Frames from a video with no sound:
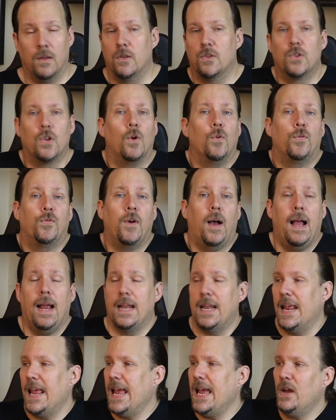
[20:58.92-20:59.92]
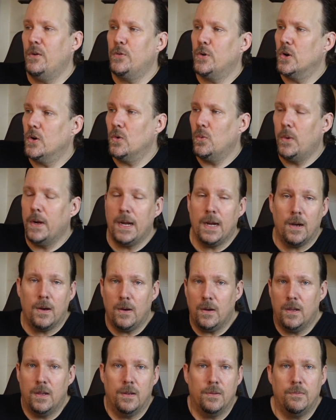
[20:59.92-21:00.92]
So fine, have her
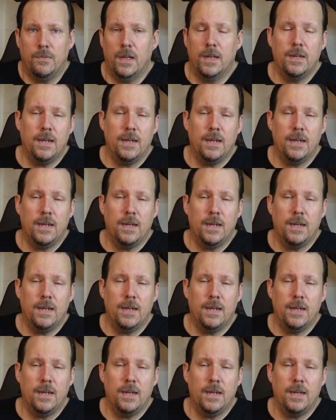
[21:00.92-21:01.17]
wear a